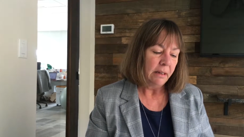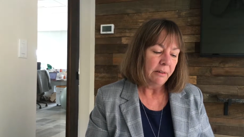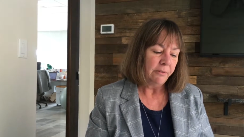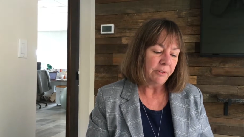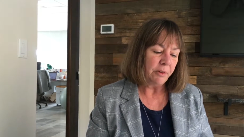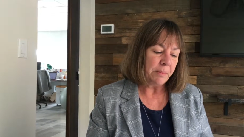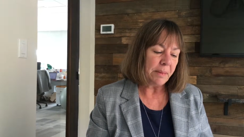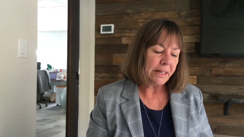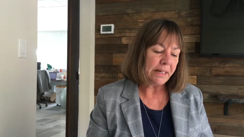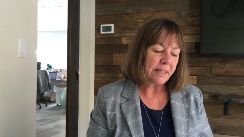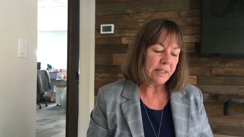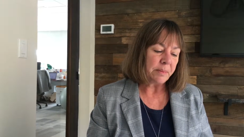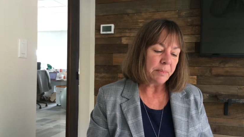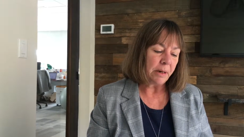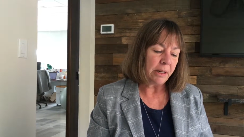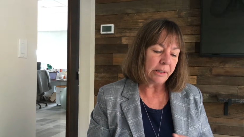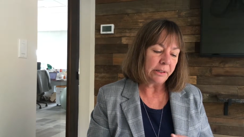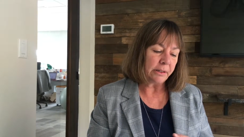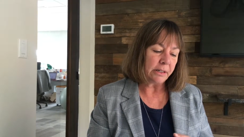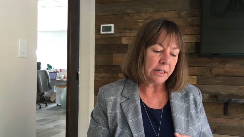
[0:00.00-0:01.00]
For many
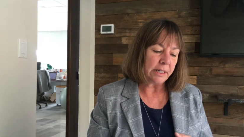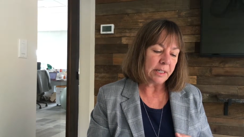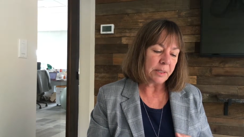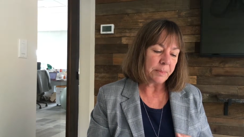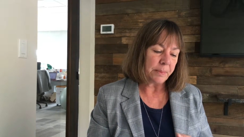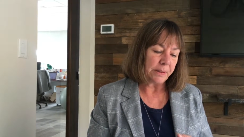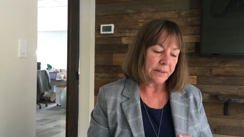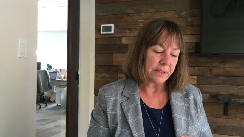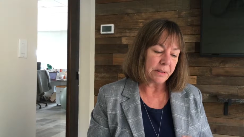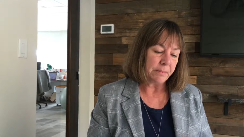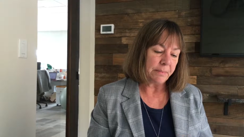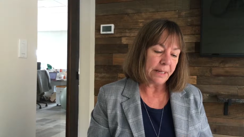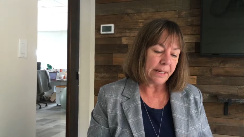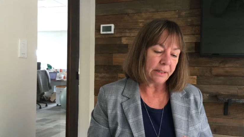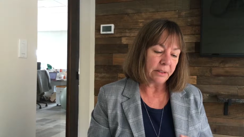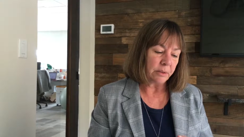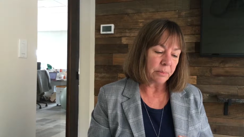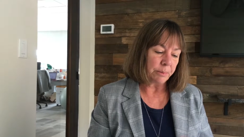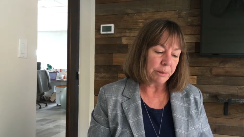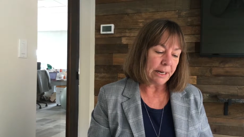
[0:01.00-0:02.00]
smaller hospitals and
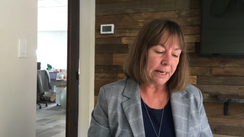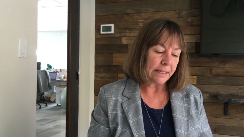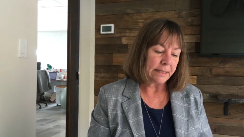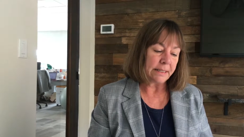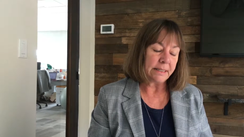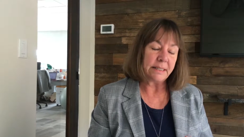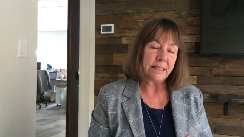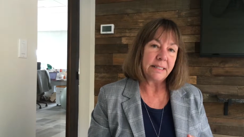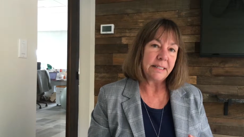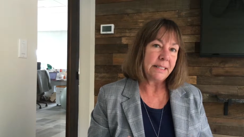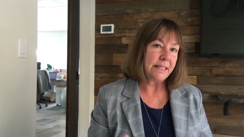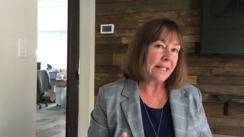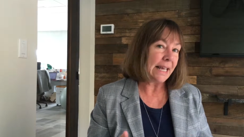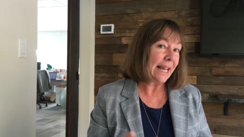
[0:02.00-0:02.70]
medical practices,